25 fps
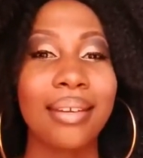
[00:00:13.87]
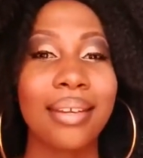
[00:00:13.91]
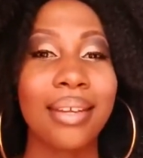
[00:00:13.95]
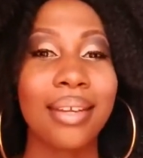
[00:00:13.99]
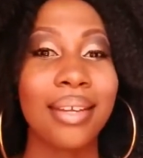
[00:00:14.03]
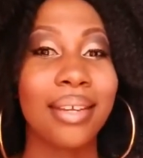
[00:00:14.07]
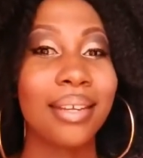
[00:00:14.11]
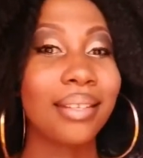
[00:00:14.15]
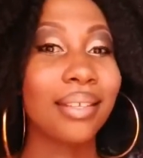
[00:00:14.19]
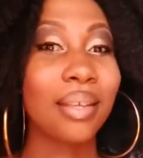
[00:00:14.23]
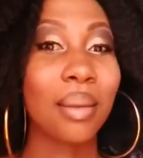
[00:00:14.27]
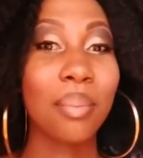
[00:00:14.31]

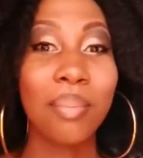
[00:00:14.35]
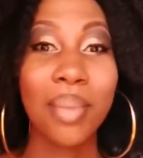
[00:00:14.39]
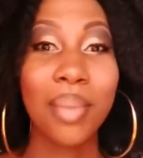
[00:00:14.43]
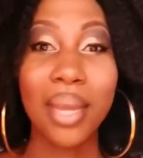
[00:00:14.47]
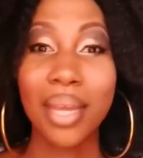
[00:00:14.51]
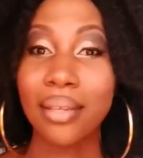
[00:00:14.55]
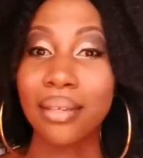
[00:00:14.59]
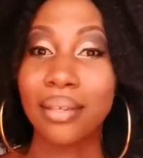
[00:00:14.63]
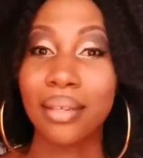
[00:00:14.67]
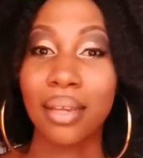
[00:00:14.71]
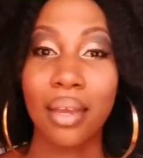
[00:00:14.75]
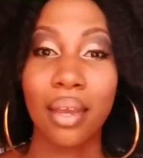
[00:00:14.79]
he's
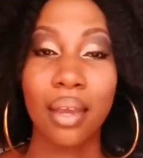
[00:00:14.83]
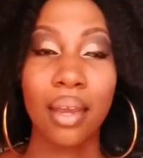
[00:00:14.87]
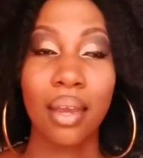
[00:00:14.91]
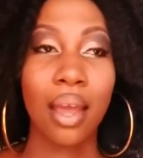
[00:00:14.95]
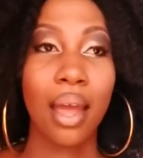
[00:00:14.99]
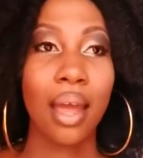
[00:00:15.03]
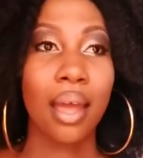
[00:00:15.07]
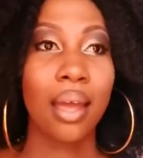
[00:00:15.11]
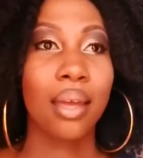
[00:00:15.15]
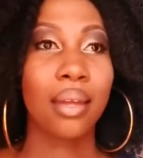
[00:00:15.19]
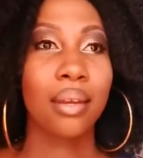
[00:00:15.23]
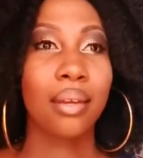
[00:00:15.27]
amazing
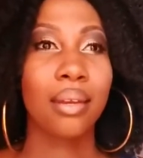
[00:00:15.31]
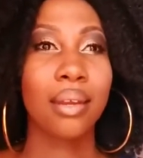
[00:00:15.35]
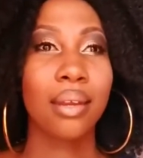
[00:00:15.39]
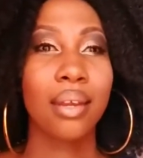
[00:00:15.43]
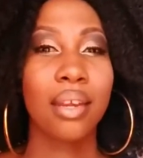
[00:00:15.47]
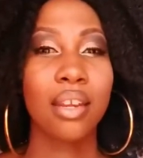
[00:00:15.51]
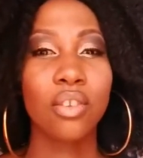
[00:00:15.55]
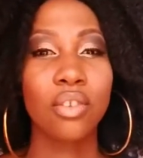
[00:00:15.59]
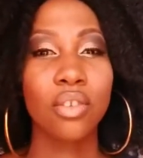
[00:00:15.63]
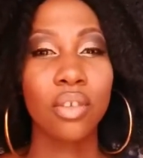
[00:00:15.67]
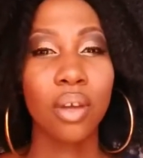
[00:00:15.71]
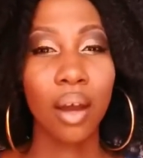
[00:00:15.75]
and
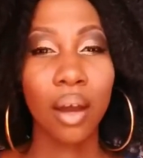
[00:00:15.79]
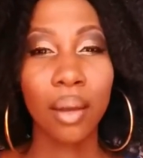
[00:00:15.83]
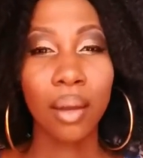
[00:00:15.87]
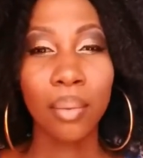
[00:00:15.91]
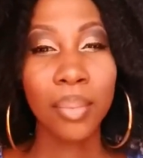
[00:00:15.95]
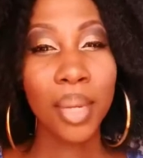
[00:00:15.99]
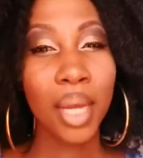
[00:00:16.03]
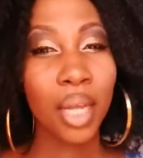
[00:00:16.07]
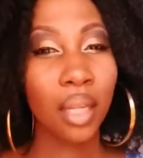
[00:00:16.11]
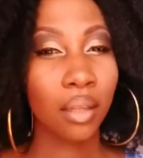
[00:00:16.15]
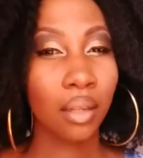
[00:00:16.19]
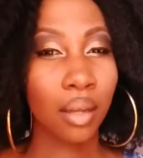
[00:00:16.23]
he taught
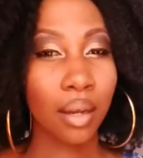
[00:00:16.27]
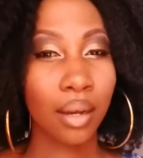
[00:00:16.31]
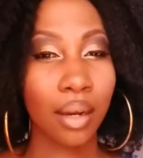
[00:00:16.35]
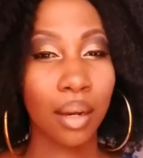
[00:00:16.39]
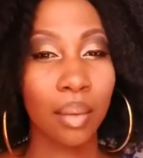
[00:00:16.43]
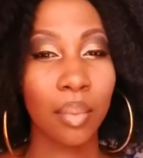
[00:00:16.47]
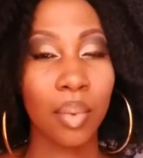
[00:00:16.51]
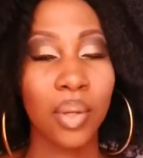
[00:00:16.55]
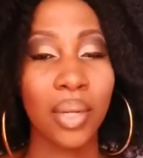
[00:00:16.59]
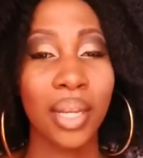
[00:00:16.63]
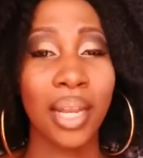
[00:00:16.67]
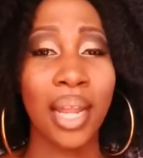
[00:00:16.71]
me a lot
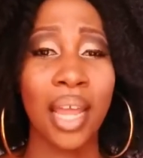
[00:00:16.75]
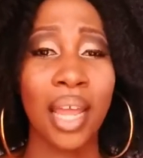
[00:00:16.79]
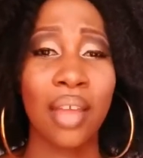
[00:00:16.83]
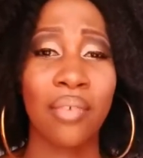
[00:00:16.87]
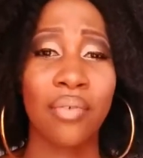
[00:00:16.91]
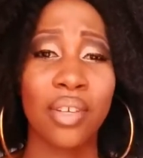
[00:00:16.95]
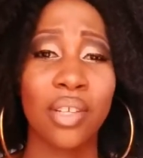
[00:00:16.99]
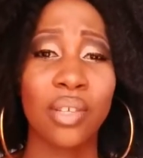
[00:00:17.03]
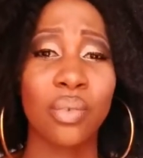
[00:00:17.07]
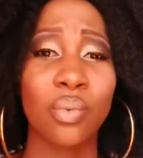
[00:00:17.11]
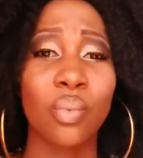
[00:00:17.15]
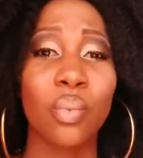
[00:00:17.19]
about life
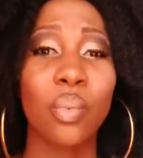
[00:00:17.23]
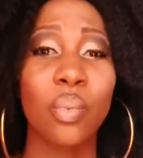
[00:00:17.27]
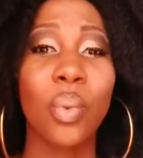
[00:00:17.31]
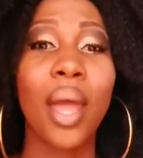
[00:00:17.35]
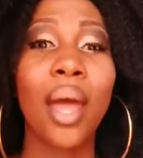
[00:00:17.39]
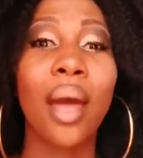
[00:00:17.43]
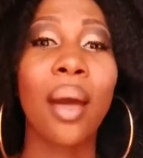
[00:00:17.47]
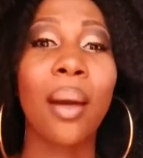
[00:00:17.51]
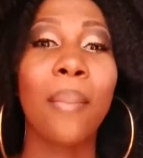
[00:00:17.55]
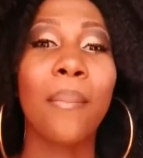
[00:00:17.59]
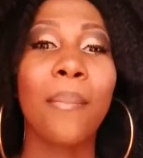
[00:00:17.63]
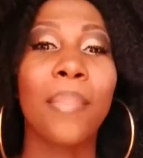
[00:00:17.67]
as
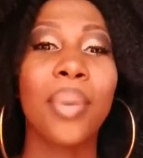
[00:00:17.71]
well.